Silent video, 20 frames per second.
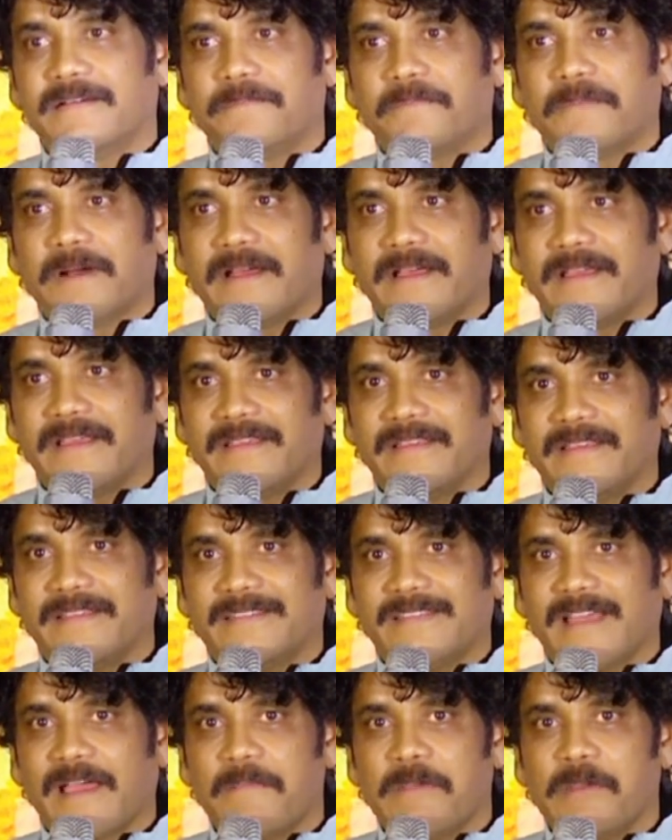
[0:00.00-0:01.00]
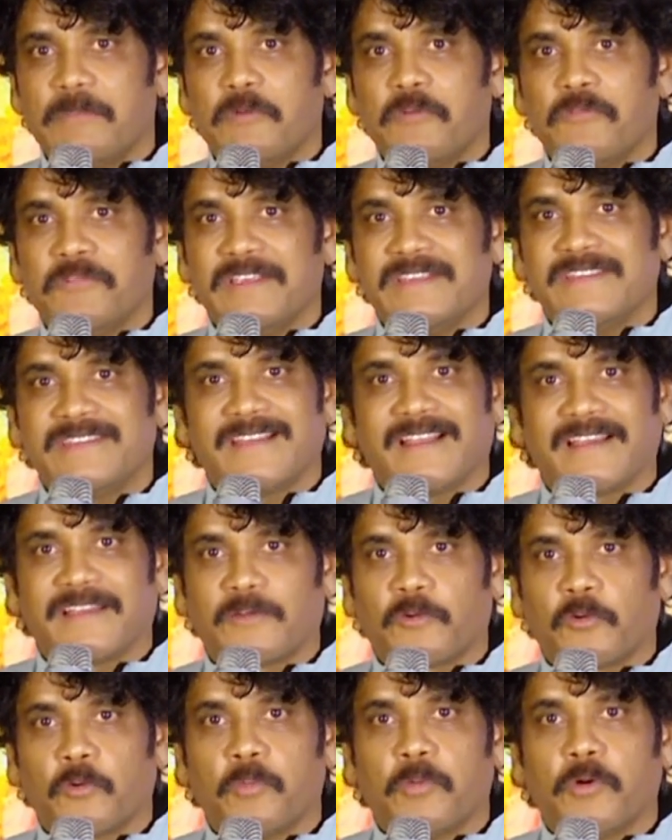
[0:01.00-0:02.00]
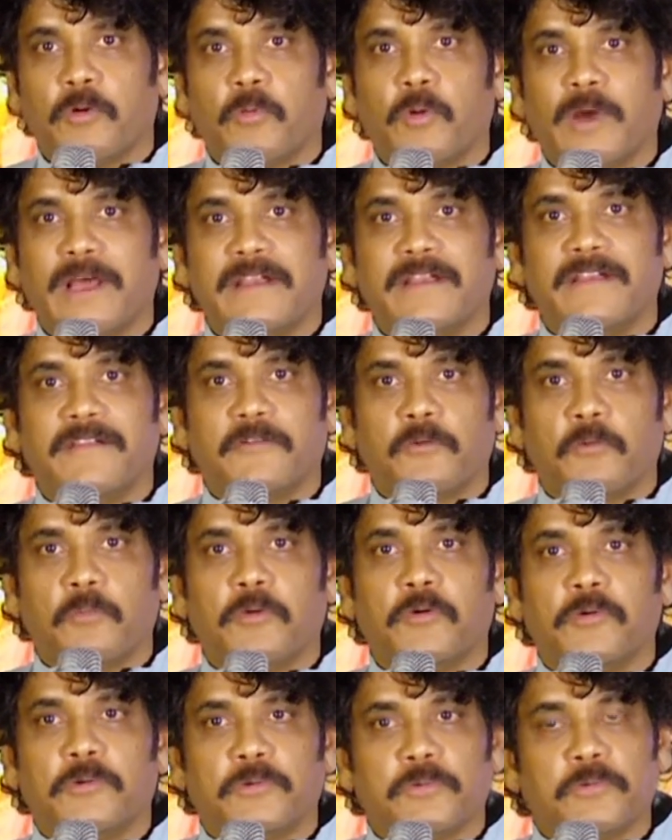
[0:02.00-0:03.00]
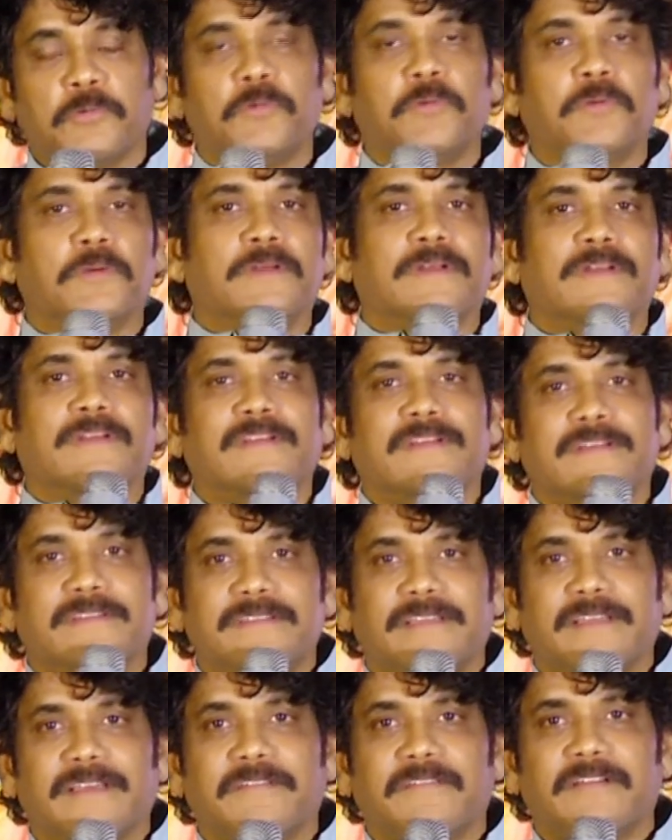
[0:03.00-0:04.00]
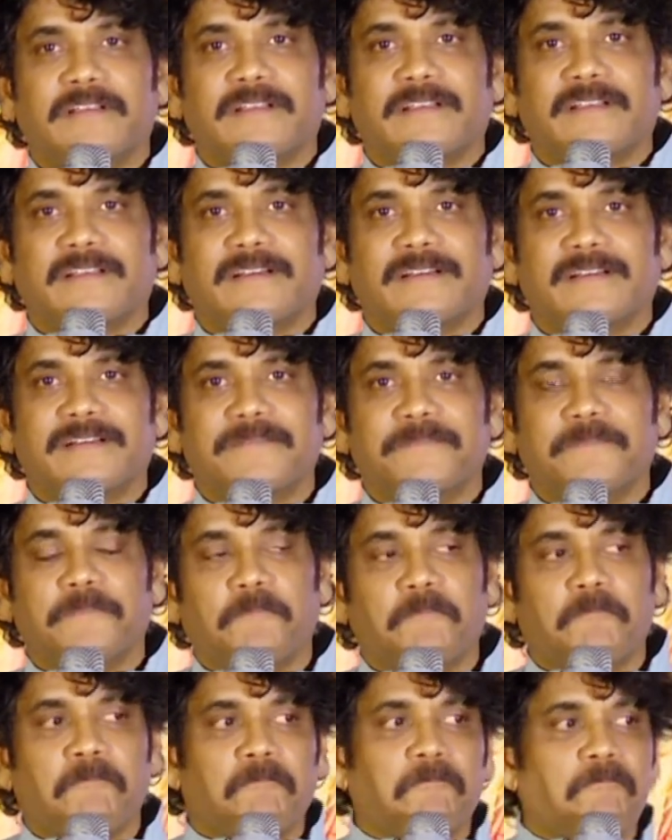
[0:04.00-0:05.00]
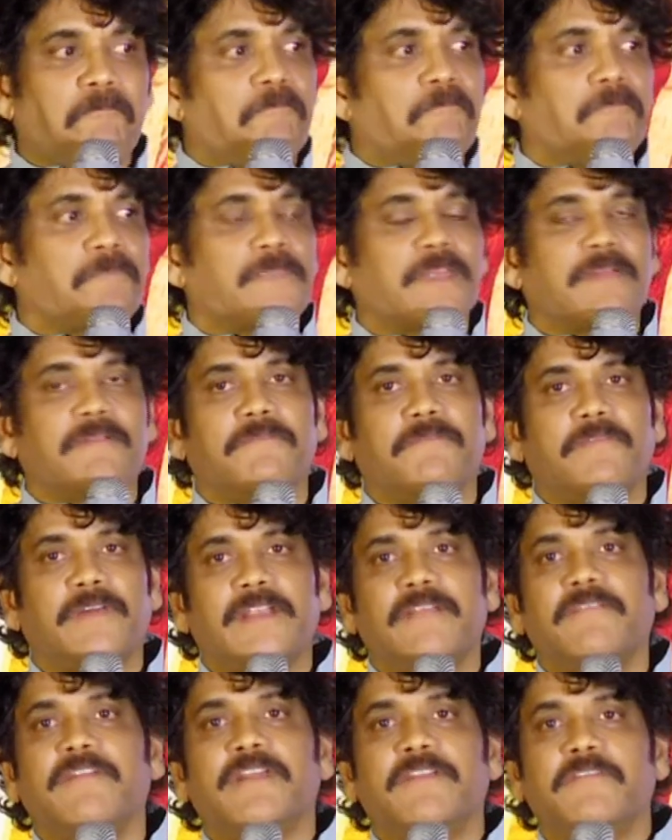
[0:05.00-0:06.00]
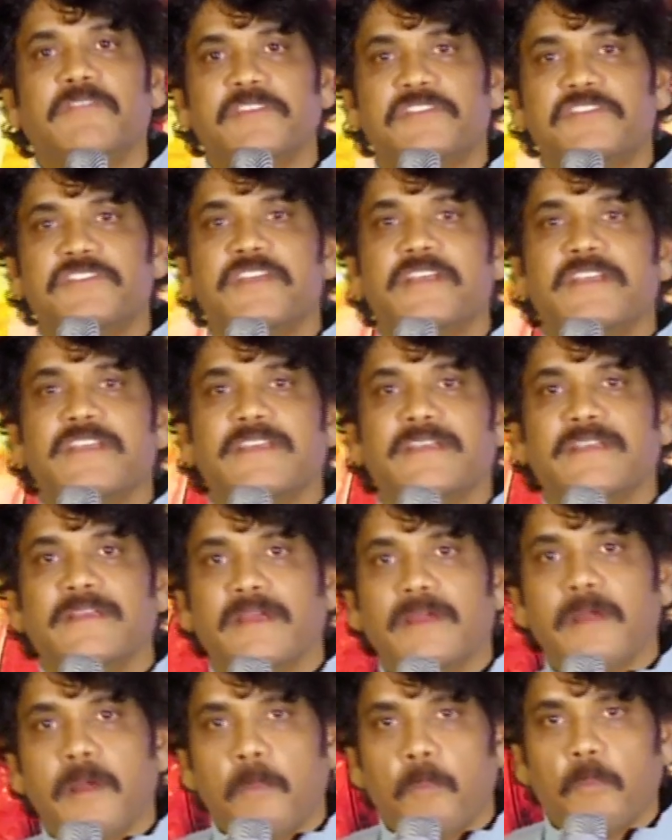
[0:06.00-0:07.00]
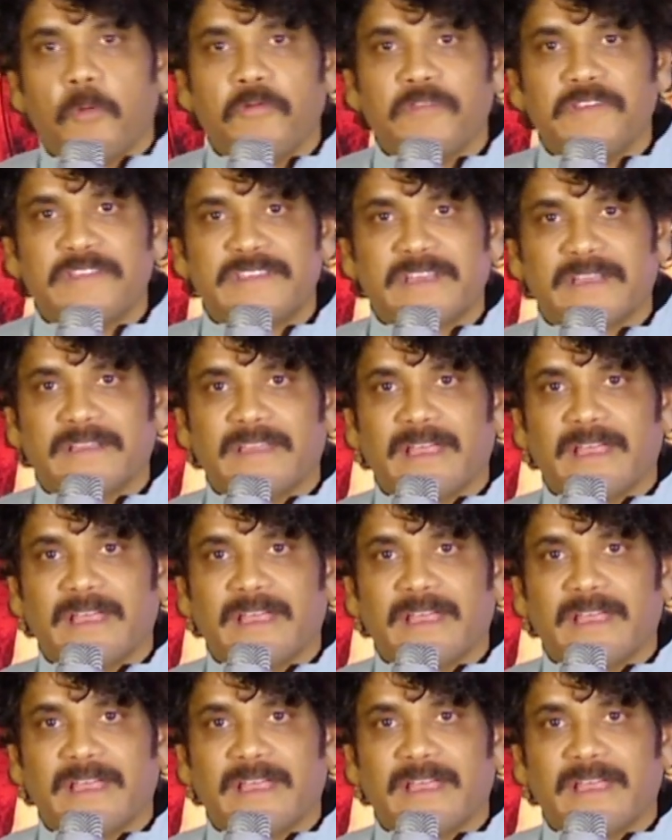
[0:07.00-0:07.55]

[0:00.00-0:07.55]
by Tamil movies like Robo 1, Robo 2. They were very, very visionary movies at